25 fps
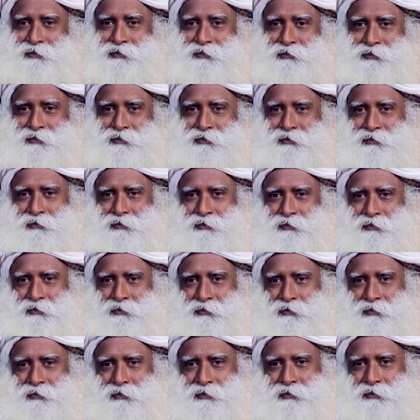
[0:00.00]

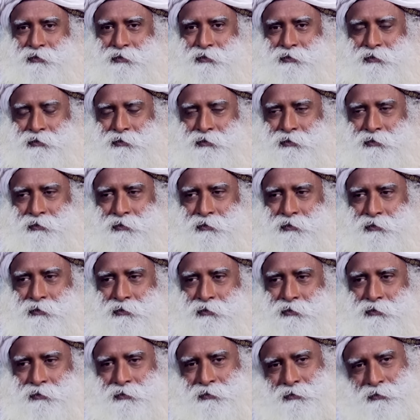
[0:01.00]

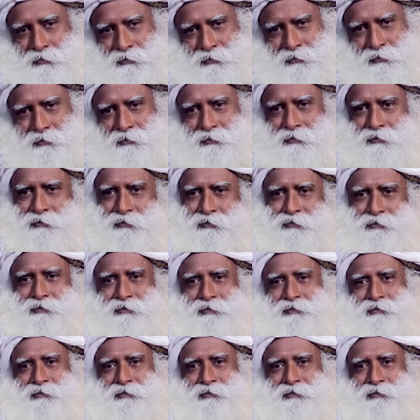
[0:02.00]
(no one is talking)